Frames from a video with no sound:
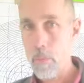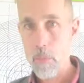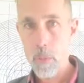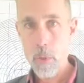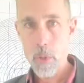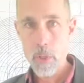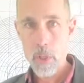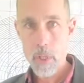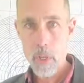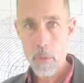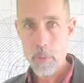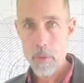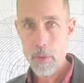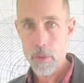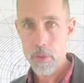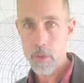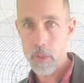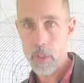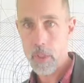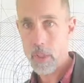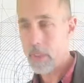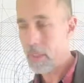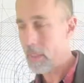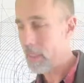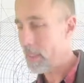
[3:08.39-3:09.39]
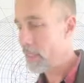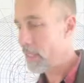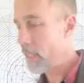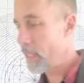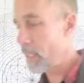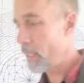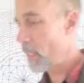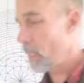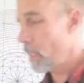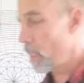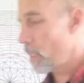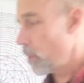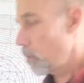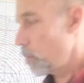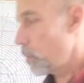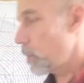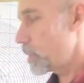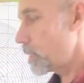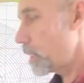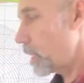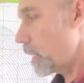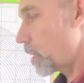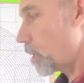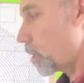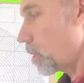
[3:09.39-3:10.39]
put it up here so you can see what
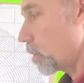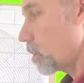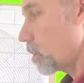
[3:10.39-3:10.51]
that all